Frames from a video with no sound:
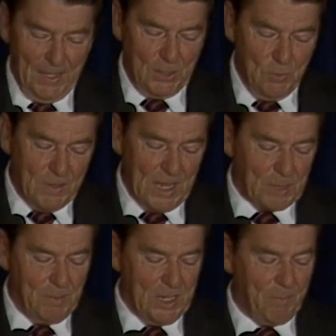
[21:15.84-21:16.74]
you've
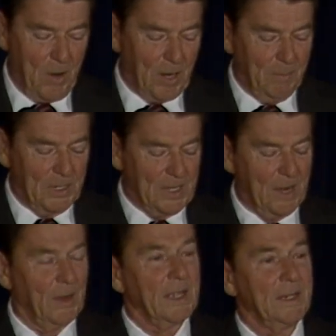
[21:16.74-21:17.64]
got to be a
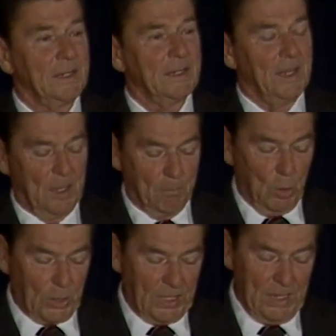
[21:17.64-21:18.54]
parliamentarian,
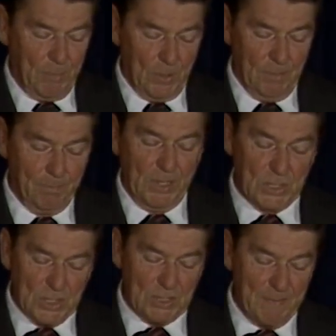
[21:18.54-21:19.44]
bookkeeper,
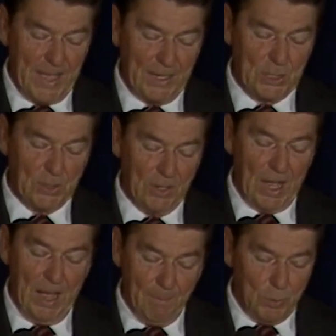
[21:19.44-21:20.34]
business manager,
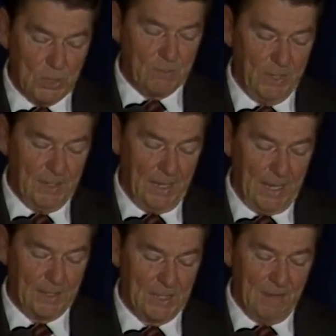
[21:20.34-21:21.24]
ombudsman,
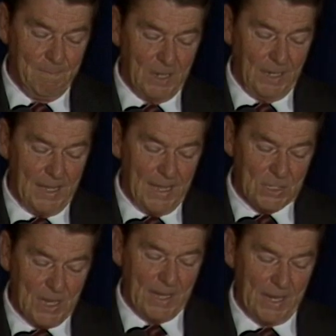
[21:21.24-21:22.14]
and government
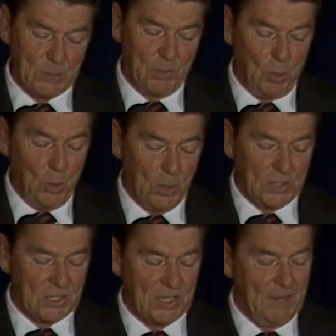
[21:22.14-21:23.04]
liaison expert all
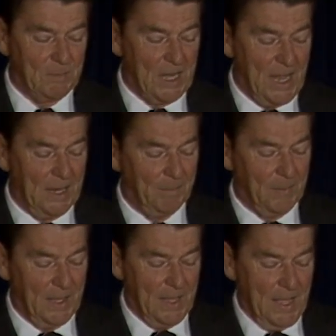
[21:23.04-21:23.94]
at the same
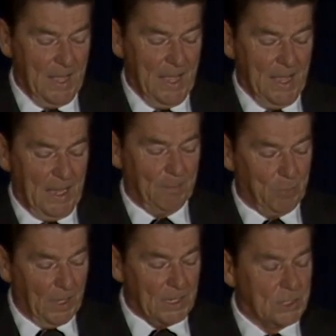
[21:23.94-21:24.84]
time.
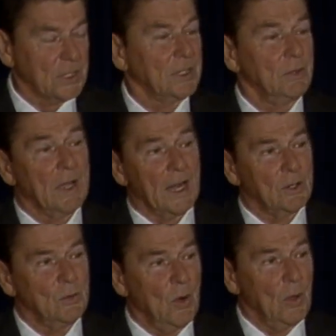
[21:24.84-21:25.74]
And plus, you've got to
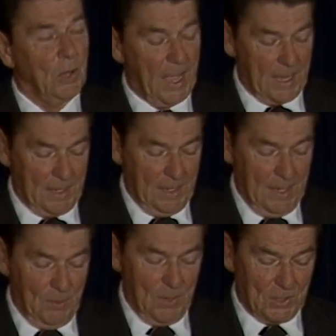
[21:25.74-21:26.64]
do all that
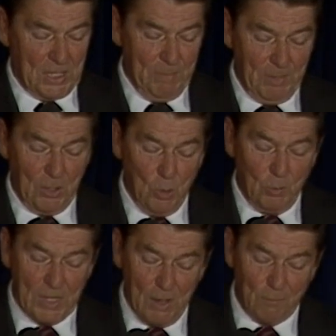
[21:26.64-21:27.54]
while keeping the
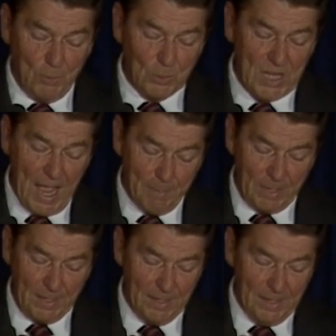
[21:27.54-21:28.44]
hometown folks
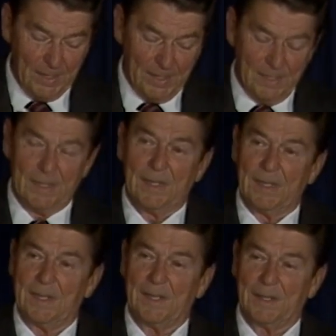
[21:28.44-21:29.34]
happy.
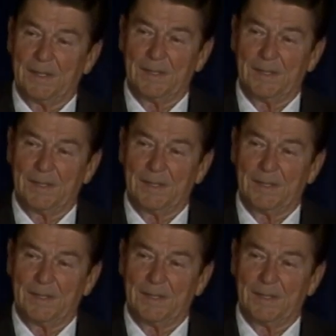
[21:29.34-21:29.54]
Yeah.